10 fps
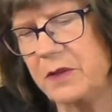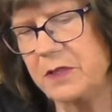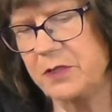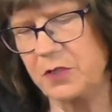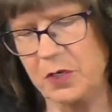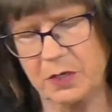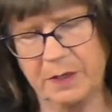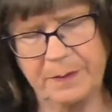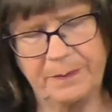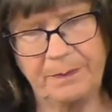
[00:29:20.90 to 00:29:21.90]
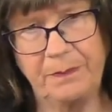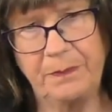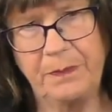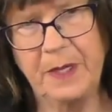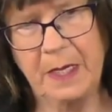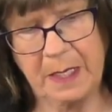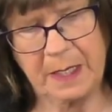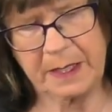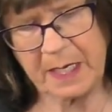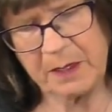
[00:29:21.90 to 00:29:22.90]
this year
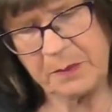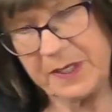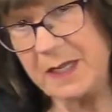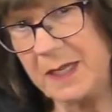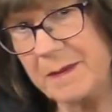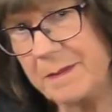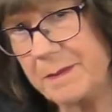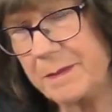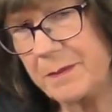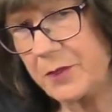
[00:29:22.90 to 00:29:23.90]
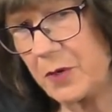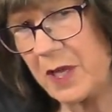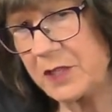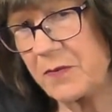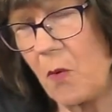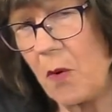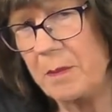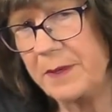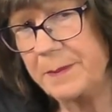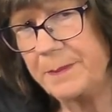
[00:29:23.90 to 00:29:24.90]
can be
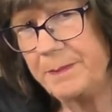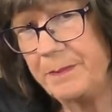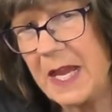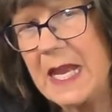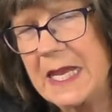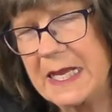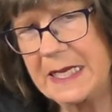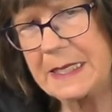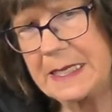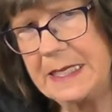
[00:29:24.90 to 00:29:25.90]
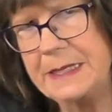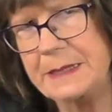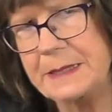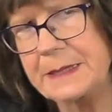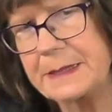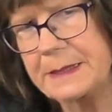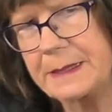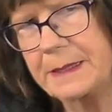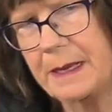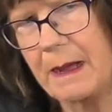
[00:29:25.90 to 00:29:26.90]
transformed. It is
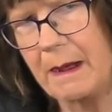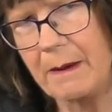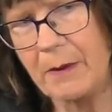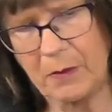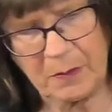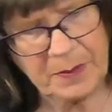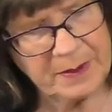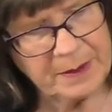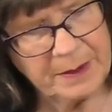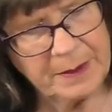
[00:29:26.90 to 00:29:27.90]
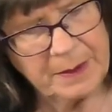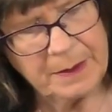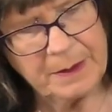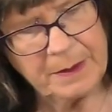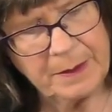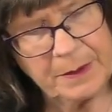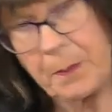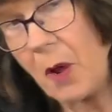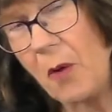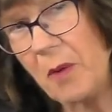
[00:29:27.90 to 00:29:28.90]
our hope. The
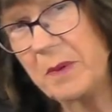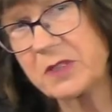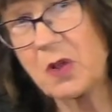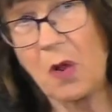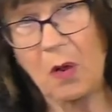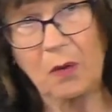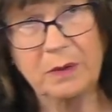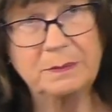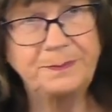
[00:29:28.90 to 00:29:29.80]
poem is called